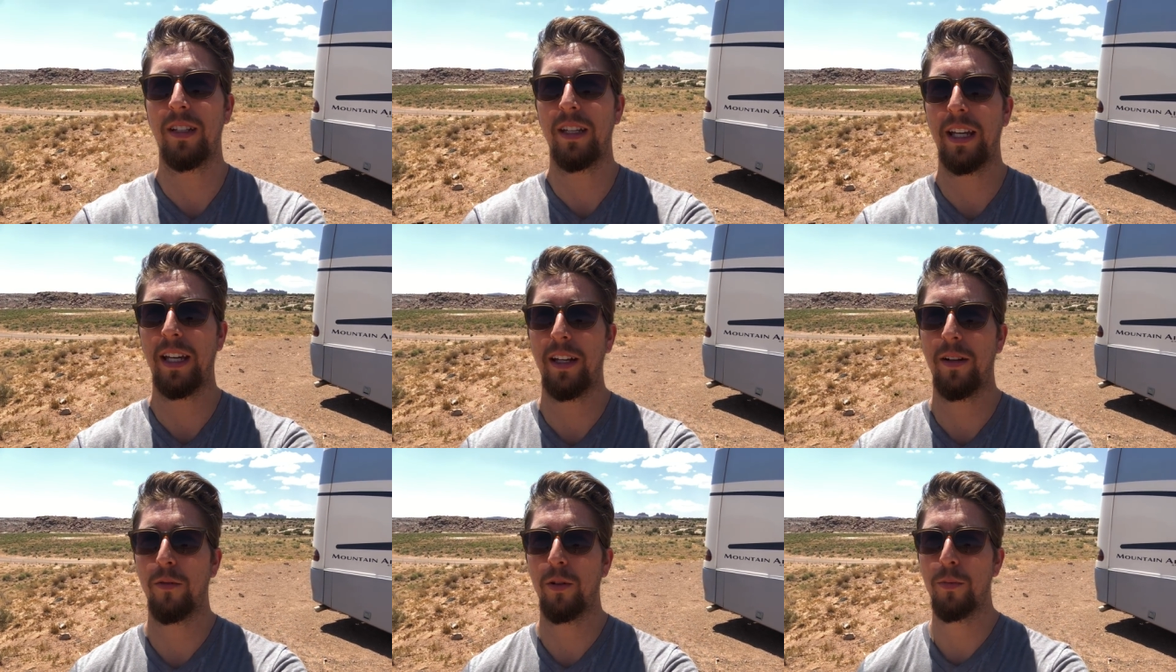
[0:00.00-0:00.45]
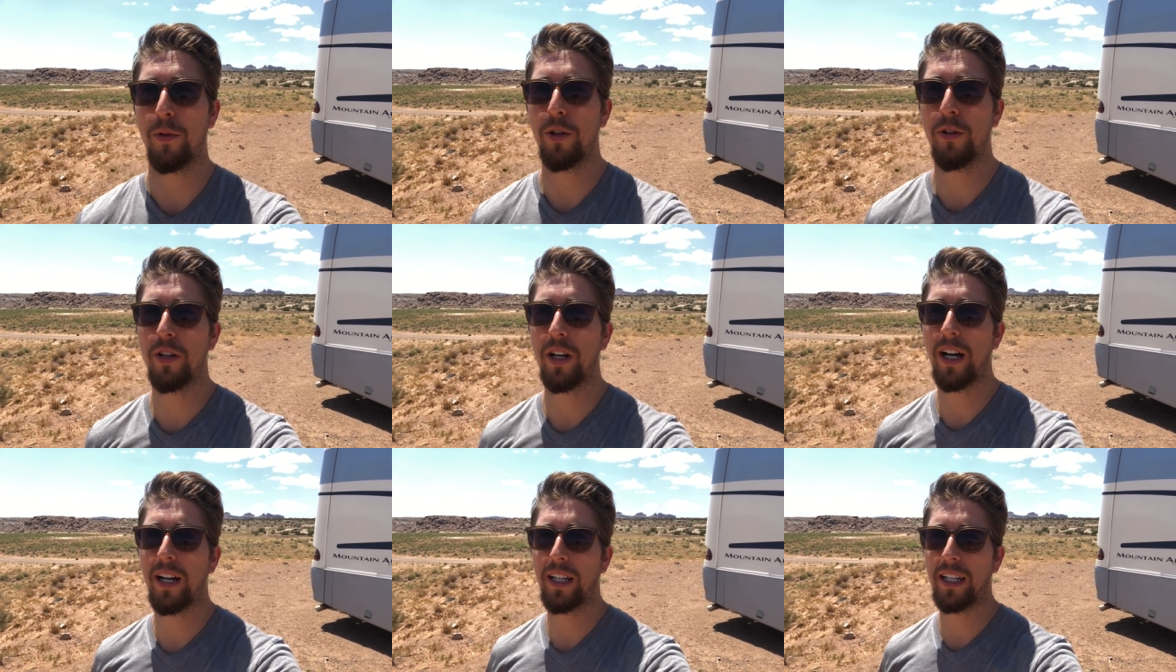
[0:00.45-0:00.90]
and we're
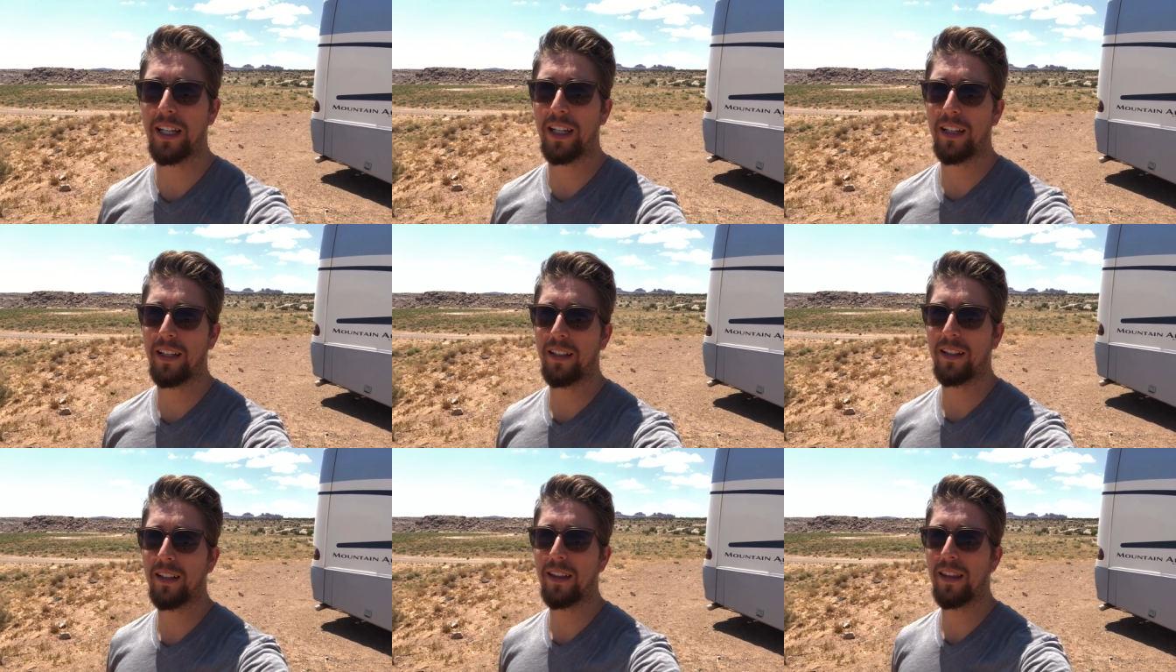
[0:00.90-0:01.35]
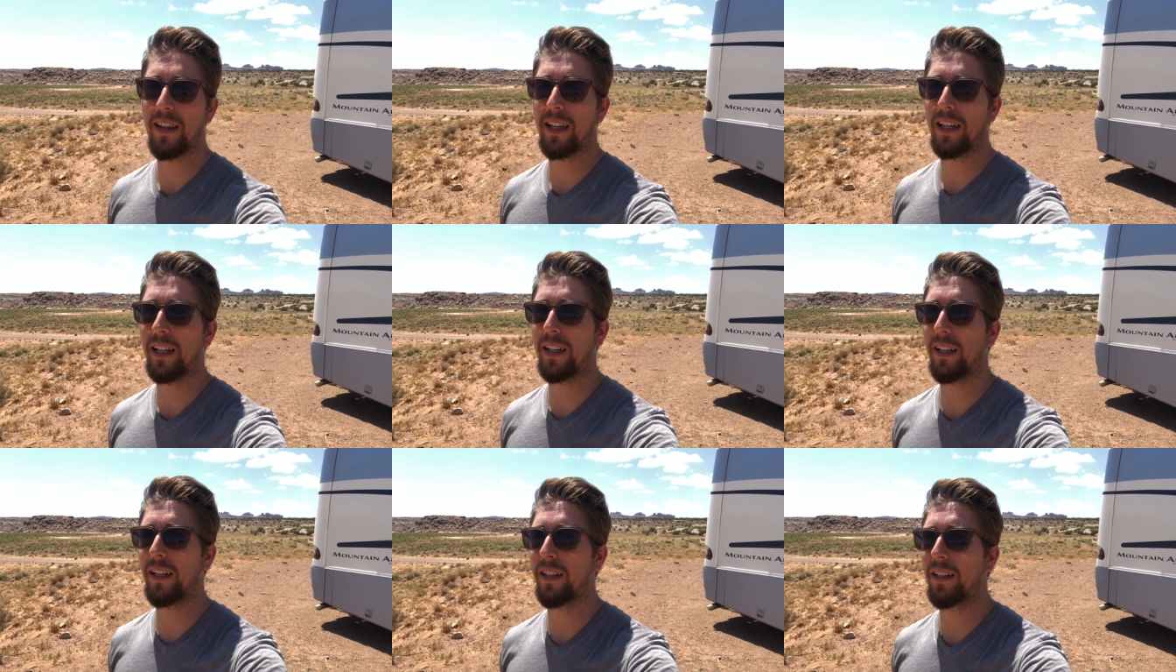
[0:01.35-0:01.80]
boondocking,
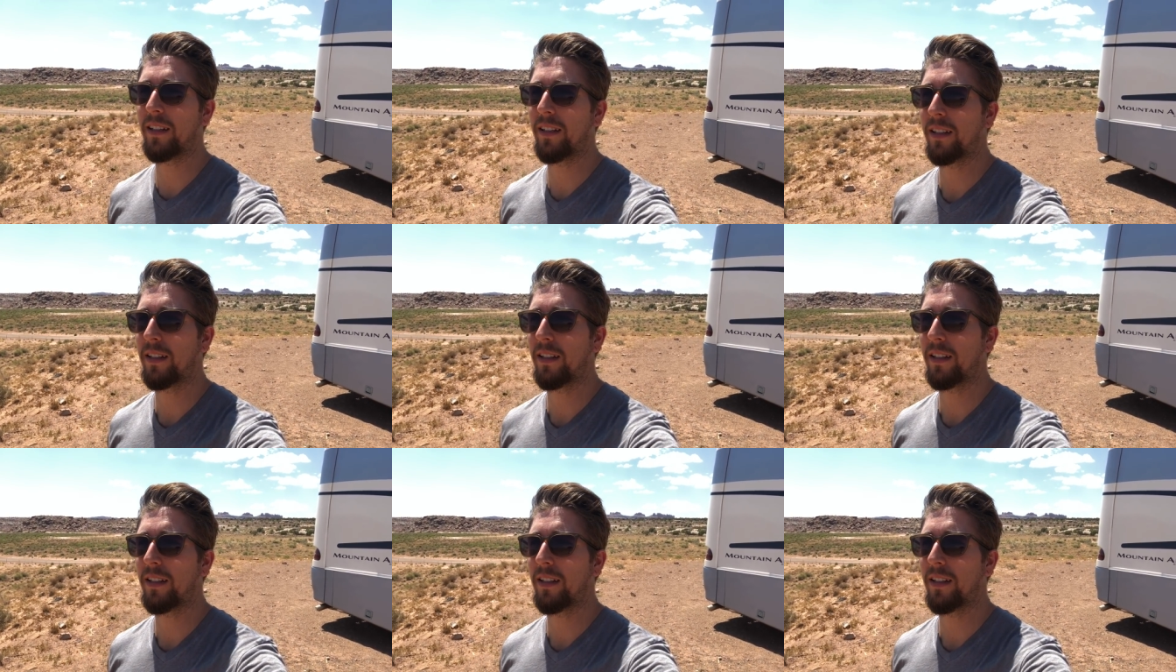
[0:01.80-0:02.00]
then